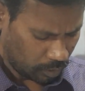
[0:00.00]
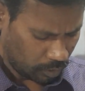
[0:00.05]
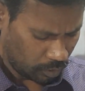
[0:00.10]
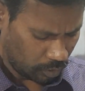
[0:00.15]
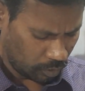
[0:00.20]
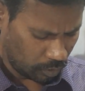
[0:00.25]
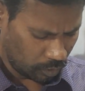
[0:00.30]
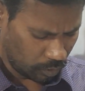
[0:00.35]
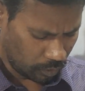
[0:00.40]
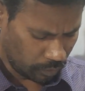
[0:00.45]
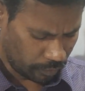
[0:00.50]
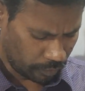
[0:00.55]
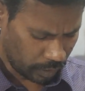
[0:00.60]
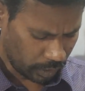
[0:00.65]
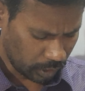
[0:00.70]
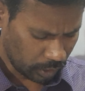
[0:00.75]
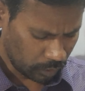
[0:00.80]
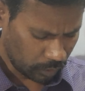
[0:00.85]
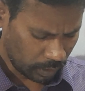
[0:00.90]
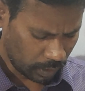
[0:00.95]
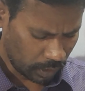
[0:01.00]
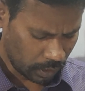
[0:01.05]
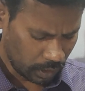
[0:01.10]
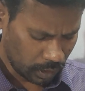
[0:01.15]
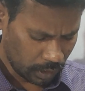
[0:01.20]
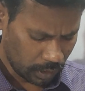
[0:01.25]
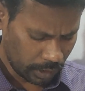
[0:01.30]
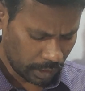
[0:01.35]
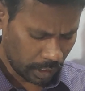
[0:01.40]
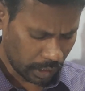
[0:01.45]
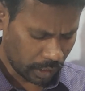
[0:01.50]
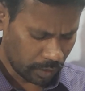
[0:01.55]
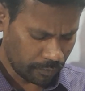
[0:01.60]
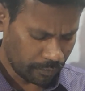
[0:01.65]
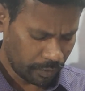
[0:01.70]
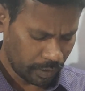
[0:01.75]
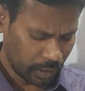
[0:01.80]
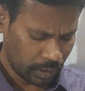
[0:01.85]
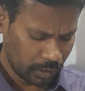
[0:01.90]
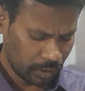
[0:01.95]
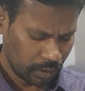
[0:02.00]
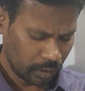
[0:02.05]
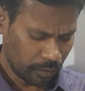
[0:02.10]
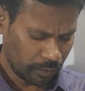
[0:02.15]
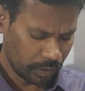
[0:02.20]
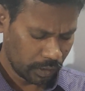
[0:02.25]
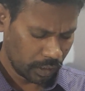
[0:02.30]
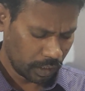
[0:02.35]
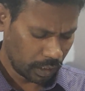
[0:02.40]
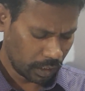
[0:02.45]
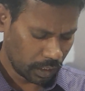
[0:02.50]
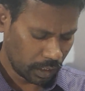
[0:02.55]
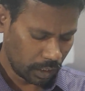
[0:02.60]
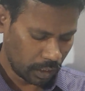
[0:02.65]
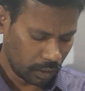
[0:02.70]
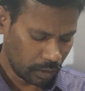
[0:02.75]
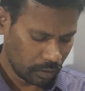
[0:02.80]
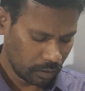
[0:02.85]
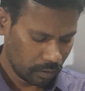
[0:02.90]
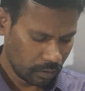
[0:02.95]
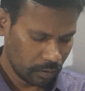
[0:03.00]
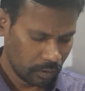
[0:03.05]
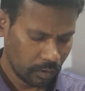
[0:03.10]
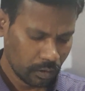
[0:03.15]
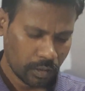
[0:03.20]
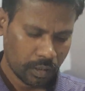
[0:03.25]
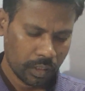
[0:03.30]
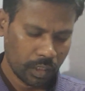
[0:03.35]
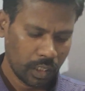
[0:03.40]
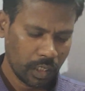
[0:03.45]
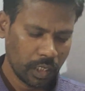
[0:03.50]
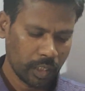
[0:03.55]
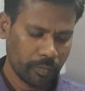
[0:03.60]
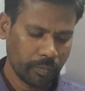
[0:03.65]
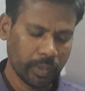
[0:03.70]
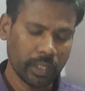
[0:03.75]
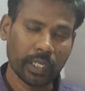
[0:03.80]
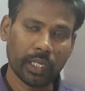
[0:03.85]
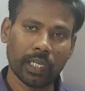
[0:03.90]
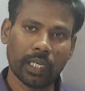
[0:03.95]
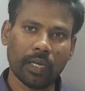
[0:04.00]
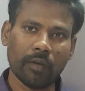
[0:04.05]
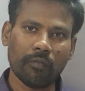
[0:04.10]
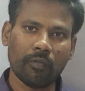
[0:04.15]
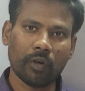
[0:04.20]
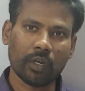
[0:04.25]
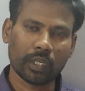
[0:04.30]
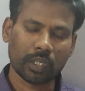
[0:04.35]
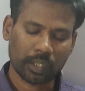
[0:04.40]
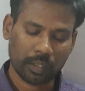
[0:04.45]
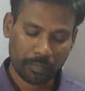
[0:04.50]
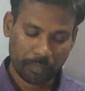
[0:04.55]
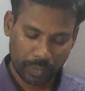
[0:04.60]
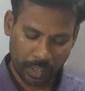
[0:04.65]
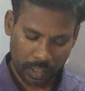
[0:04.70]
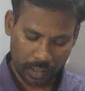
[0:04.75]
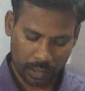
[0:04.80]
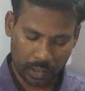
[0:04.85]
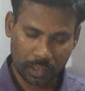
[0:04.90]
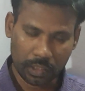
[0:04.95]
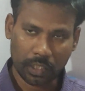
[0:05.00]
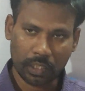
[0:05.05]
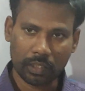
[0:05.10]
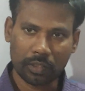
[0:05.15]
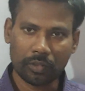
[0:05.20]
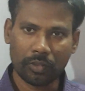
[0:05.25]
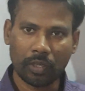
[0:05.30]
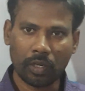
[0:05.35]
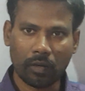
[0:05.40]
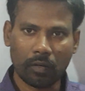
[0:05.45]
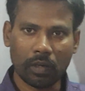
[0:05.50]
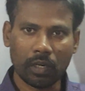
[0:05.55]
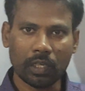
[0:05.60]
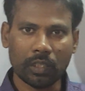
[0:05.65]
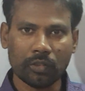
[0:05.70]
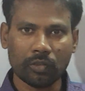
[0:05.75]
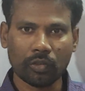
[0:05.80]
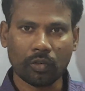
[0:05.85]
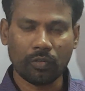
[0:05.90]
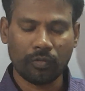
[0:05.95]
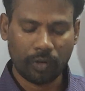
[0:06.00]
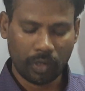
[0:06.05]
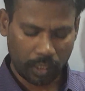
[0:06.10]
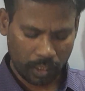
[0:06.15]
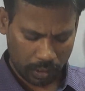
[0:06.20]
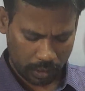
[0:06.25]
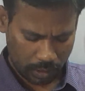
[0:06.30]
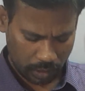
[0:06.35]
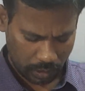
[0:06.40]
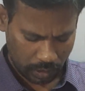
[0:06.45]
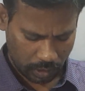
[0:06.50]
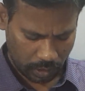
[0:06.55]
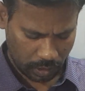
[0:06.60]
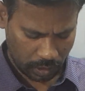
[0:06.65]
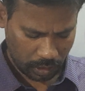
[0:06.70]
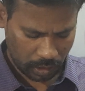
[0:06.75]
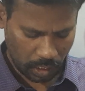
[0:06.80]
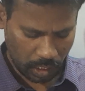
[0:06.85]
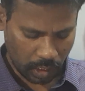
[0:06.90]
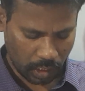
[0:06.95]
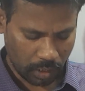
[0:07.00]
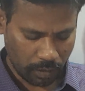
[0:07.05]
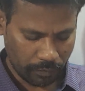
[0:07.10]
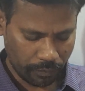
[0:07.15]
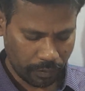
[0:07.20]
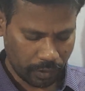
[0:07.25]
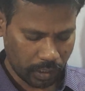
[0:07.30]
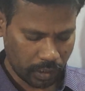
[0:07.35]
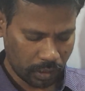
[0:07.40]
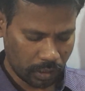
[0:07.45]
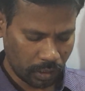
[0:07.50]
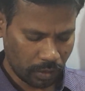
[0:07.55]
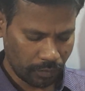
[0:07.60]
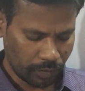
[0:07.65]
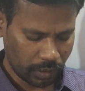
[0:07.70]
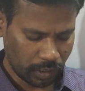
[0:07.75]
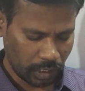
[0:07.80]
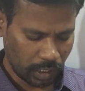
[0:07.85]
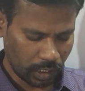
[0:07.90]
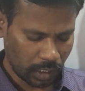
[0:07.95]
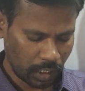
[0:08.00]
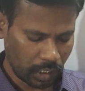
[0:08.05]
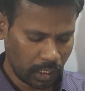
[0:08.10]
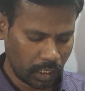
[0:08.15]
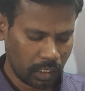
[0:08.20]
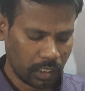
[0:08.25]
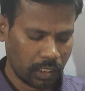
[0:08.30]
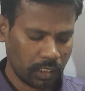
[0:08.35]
So, first one, circumference of a circle. Let me recap what are the basic things we have learned so far. Circumference of a circle.